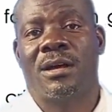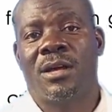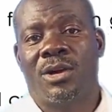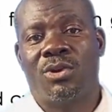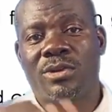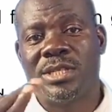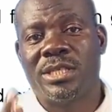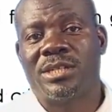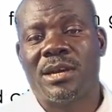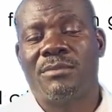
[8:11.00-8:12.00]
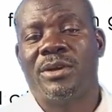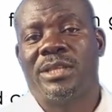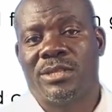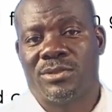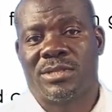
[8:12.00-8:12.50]
causing trouble in
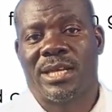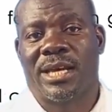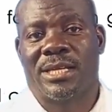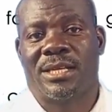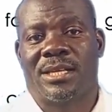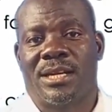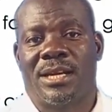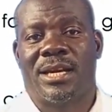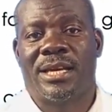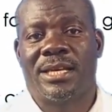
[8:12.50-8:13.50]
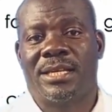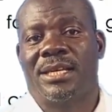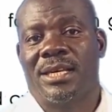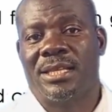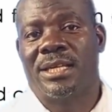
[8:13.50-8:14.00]
the society,
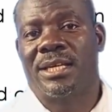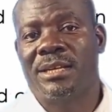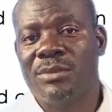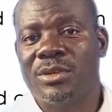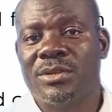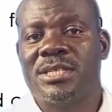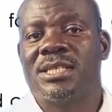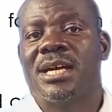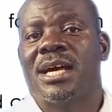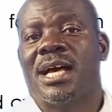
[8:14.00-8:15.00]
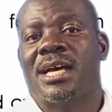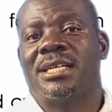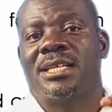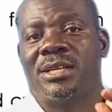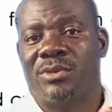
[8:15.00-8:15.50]
like the criminals and
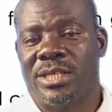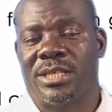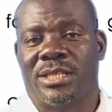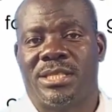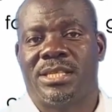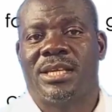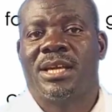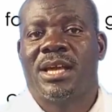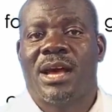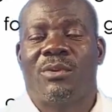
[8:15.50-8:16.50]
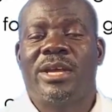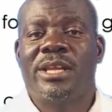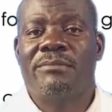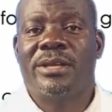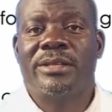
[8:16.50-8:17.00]
the witches. Way
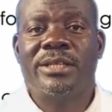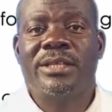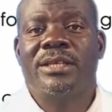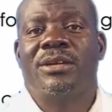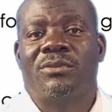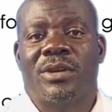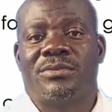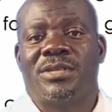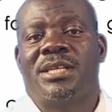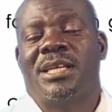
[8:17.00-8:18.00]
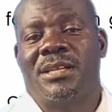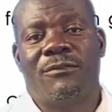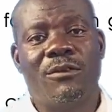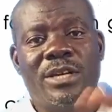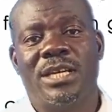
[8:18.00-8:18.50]
number three, we have said that the
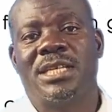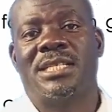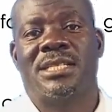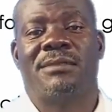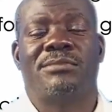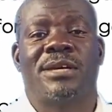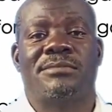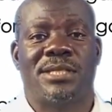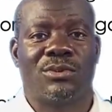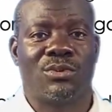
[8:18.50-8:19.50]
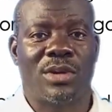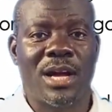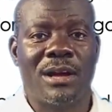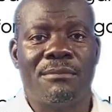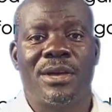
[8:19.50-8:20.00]
foreigners, sometimes they could
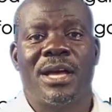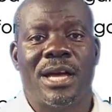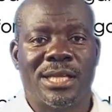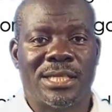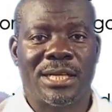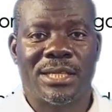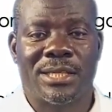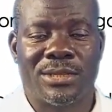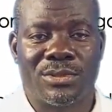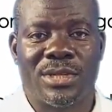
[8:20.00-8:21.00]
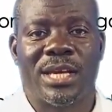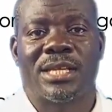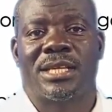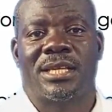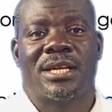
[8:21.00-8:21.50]
come, attack the
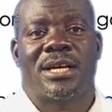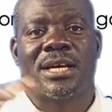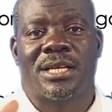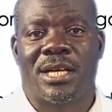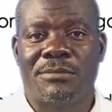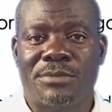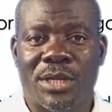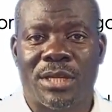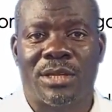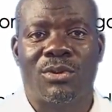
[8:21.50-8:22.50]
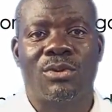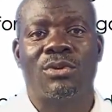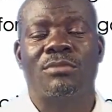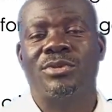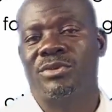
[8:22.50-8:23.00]
society and capture the
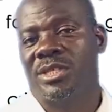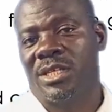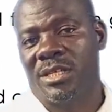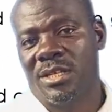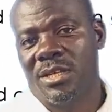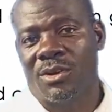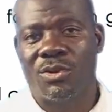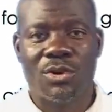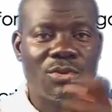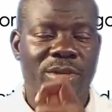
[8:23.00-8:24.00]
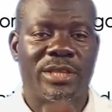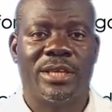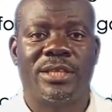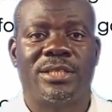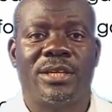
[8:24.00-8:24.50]
whole community, go with
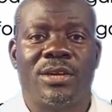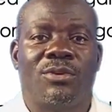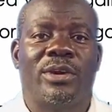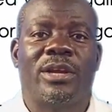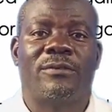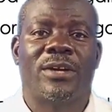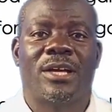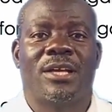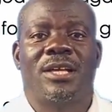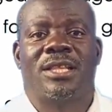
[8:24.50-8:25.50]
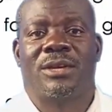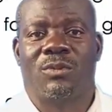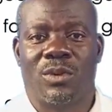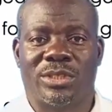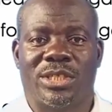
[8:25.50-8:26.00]
it wherever they
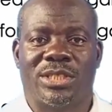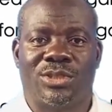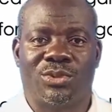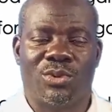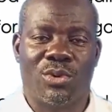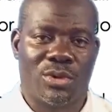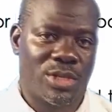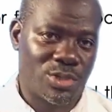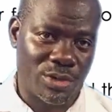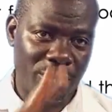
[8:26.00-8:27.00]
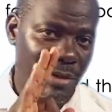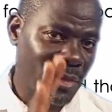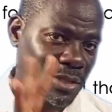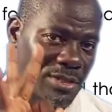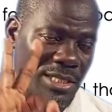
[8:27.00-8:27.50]
wanted to go. So
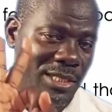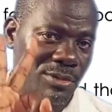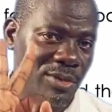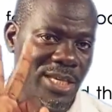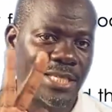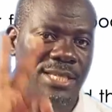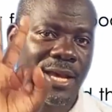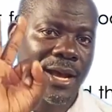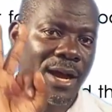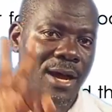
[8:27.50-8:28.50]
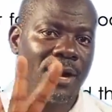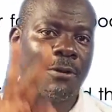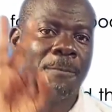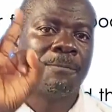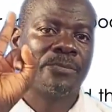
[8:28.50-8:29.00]
remember those three ways
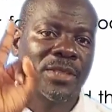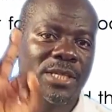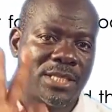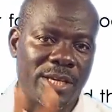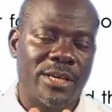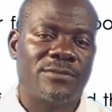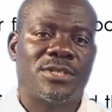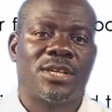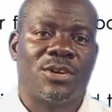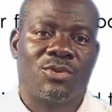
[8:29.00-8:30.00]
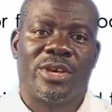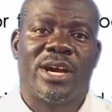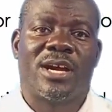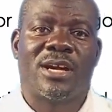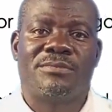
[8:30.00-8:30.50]
how slaves were
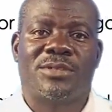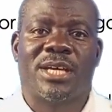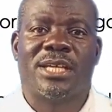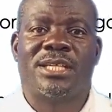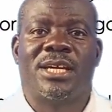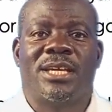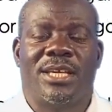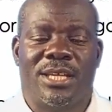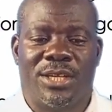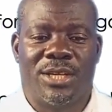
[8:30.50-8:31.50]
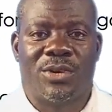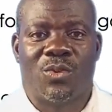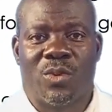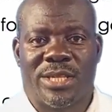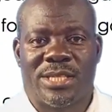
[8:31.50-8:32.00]
captured in
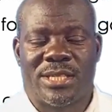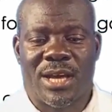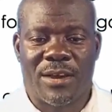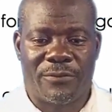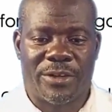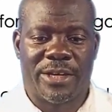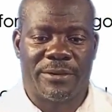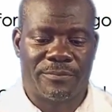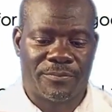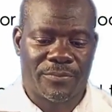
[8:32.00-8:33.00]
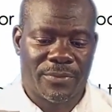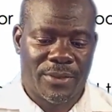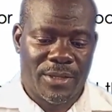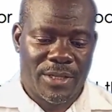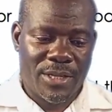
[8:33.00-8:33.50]
West Africa.
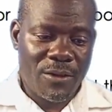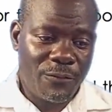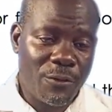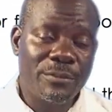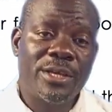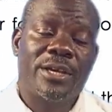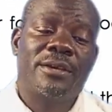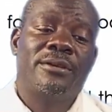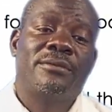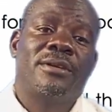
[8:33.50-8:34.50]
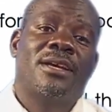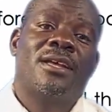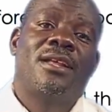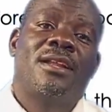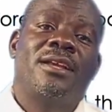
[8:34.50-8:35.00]
Now from here,
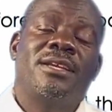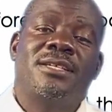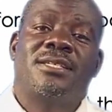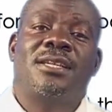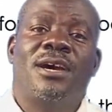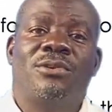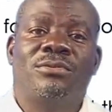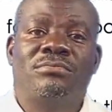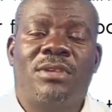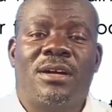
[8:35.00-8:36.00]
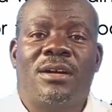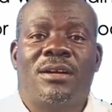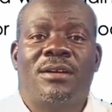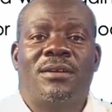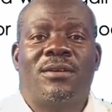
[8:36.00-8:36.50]
let us now
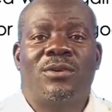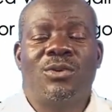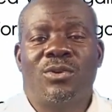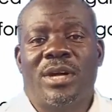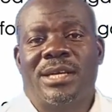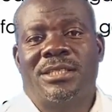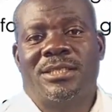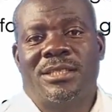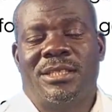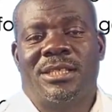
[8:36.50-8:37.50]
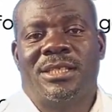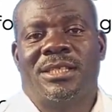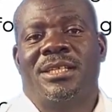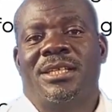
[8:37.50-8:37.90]
look at the